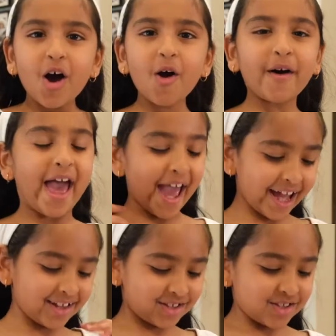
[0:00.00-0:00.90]

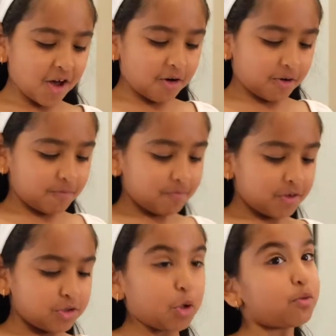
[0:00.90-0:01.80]
Okay, so
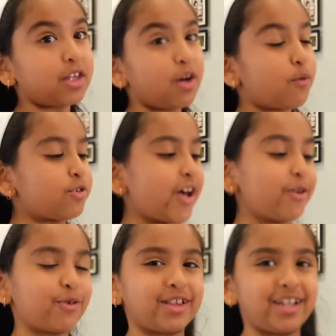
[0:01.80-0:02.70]
don't think we're
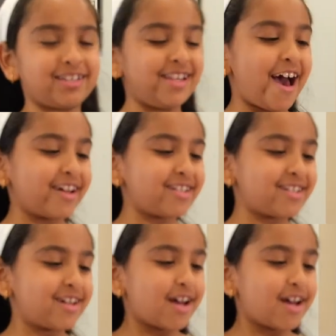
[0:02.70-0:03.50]
done with this yet.